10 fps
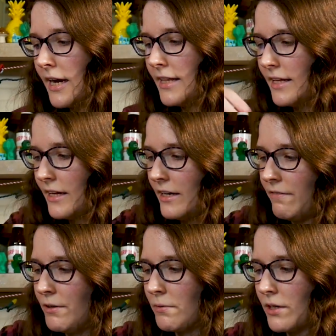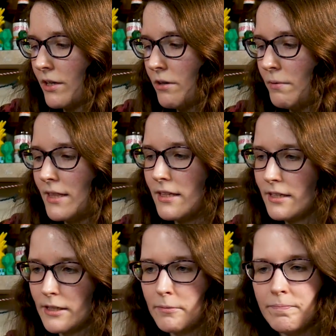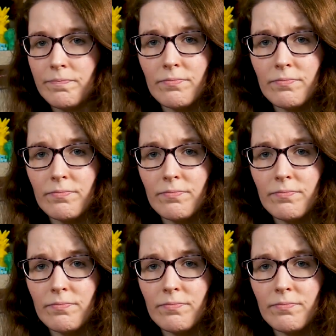and then if you were to go with the